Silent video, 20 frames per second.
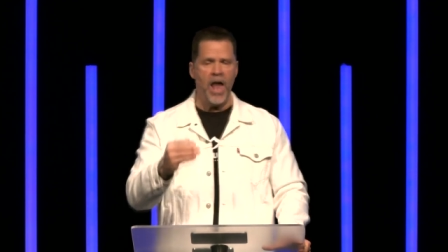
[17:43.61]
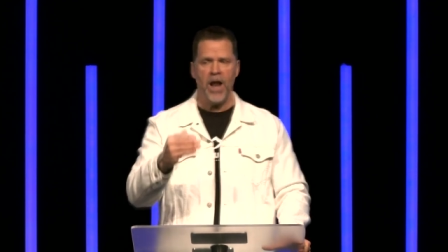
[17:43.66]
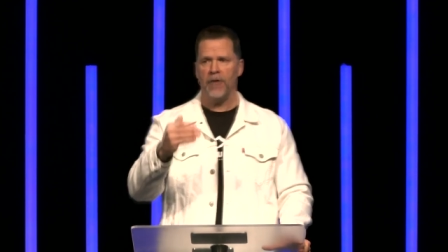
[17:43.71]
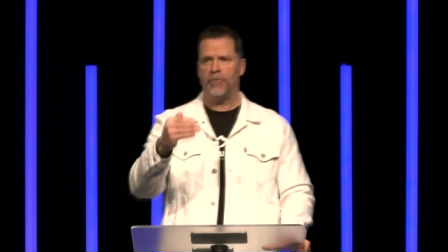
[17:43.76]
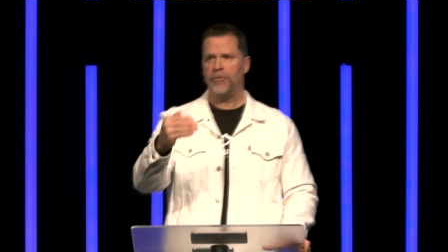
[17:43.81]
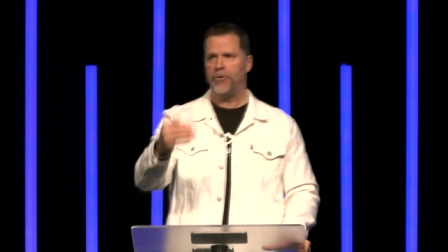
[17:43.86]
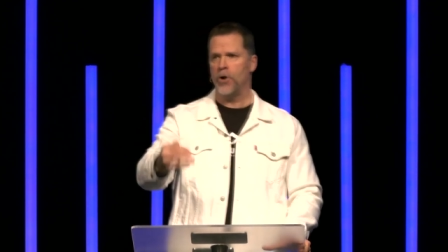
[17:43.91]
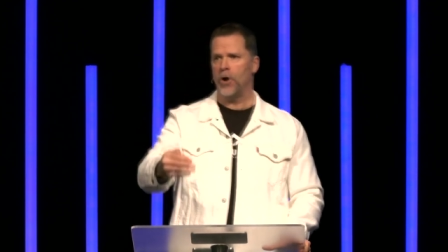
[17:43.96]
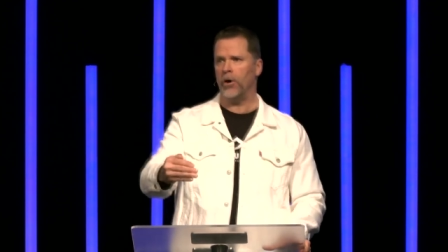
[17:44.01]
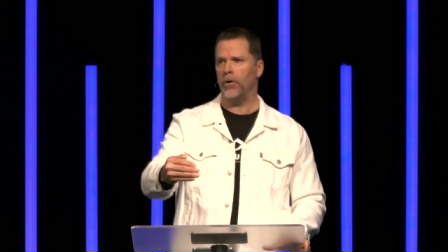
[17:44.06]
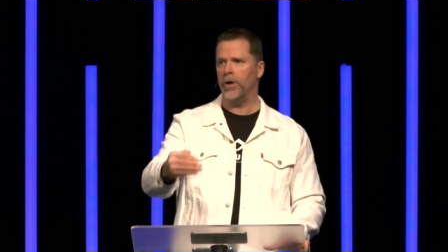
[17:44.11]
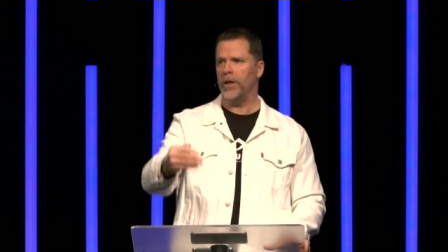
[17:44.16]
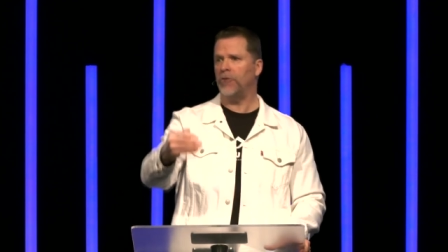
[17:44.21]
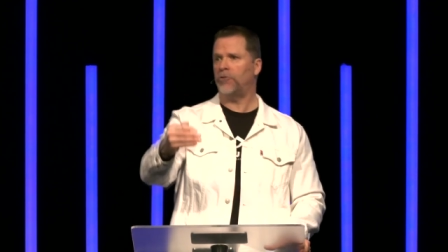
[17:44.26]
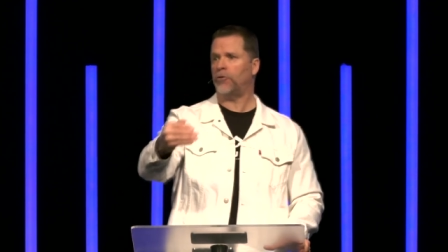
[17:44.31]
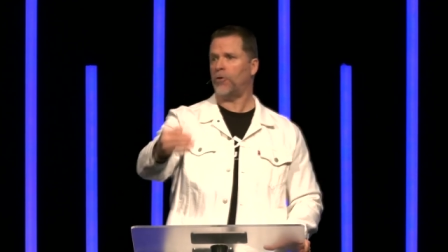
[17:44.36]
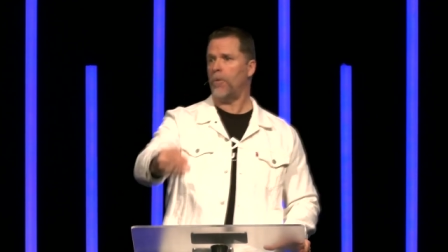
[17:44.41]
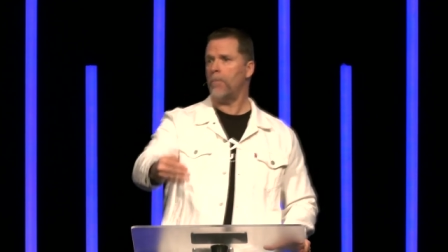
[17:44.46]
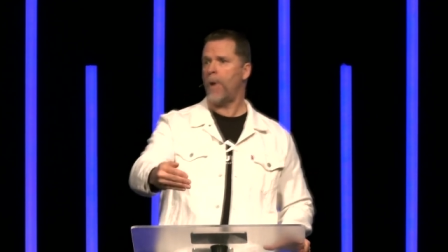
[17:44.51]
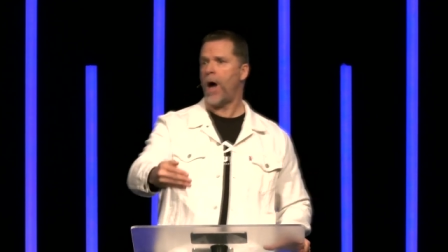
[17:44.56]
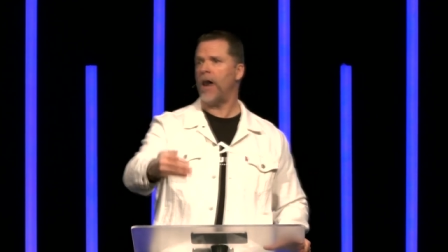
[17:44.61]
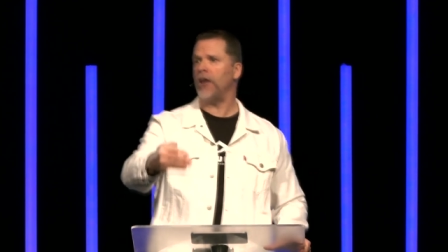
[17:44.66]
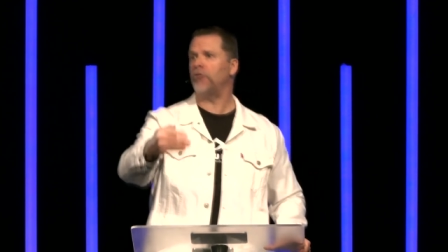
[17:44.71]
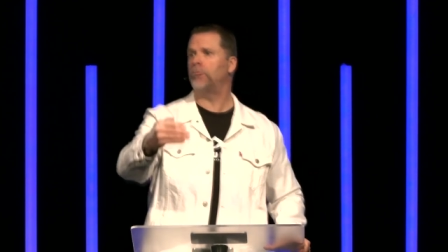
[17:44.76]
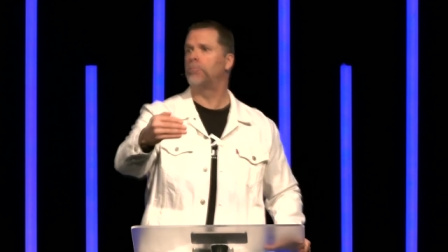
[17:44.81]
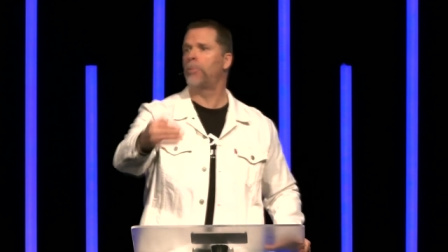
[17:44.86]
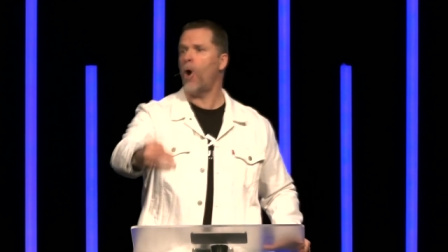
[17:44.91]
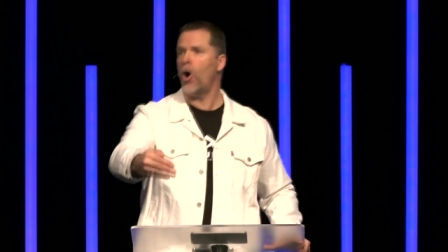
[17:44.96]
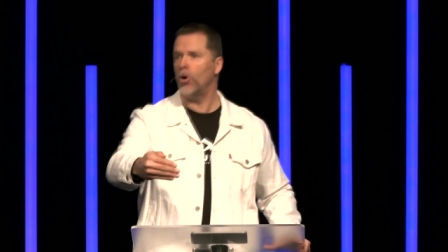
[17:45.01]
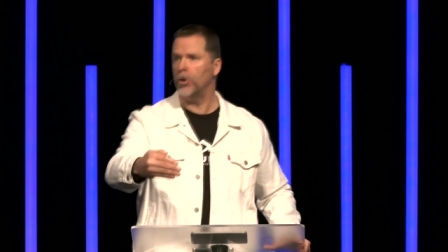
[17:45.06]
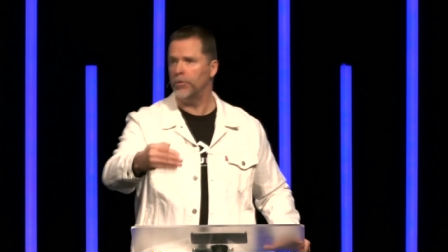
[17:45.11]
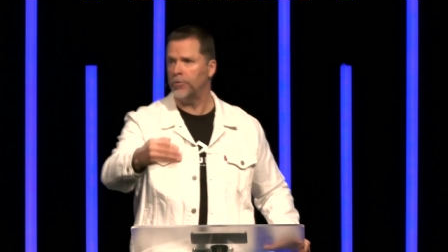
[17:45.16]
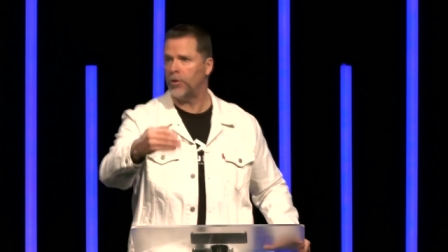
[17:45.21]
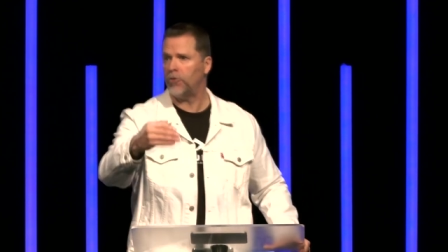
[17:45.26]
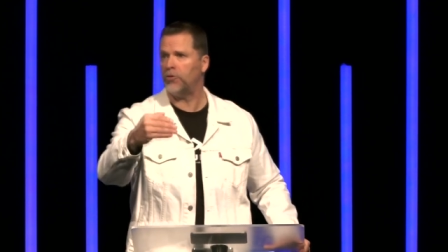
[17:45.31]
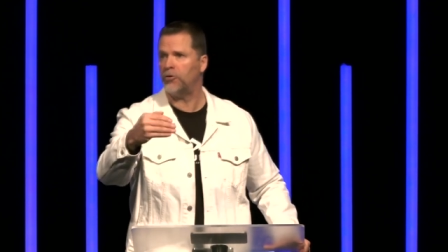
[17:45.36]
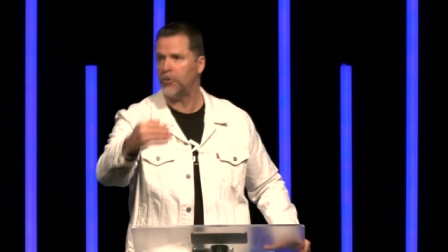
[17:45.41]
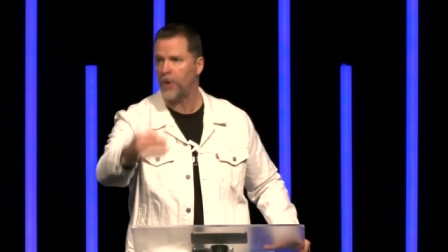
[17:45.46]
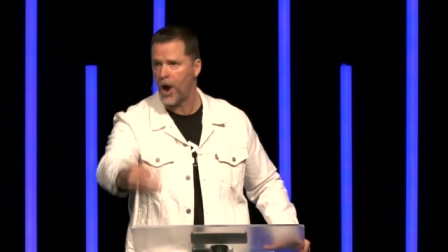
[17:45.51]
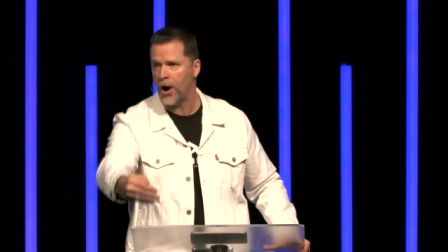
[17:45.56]
And if you're in somebody's boat of
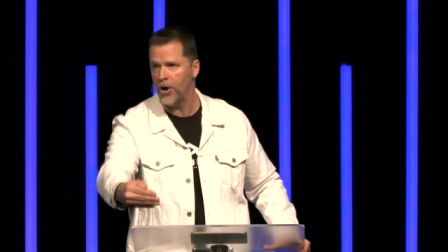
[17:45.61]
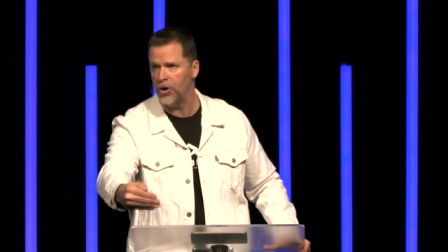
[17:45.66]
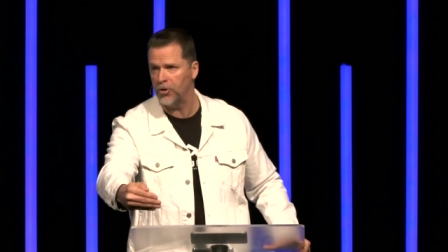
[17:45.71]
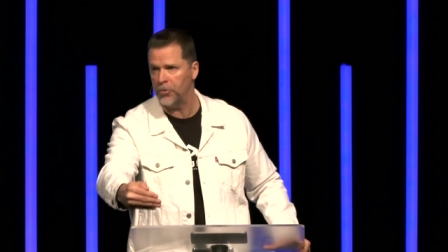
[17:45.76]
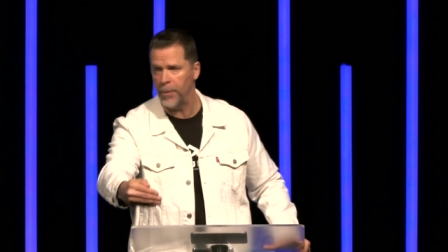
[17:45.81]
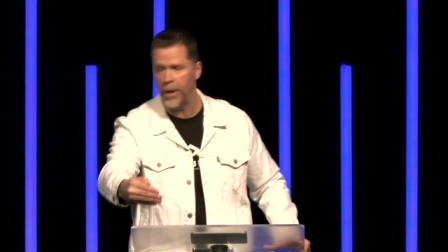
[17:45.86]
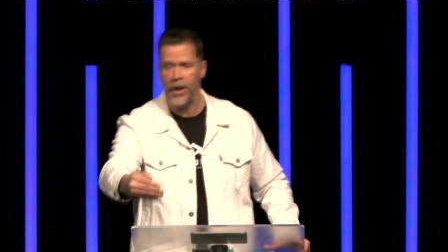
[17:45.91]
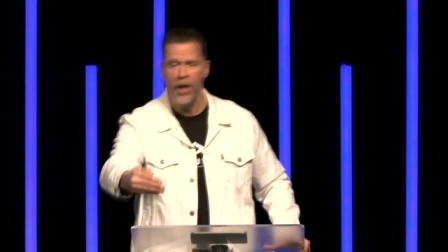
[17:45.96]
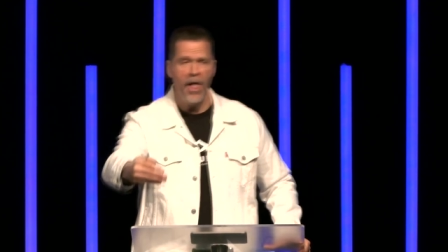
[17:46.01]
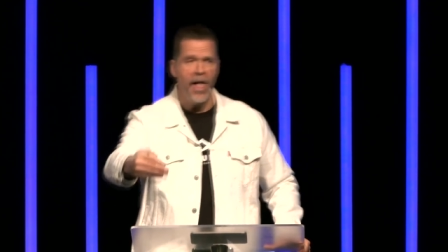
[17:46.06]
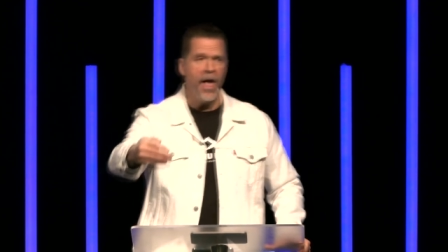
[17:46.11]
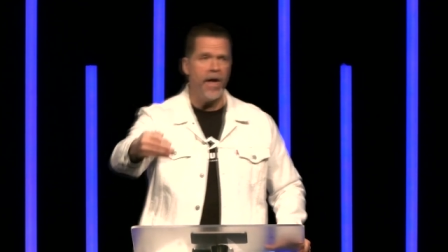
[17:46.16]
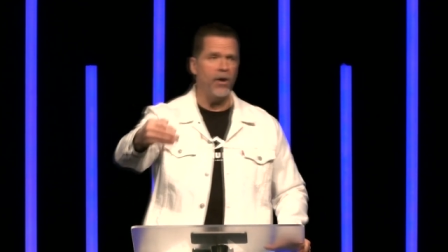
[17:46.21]
discouragement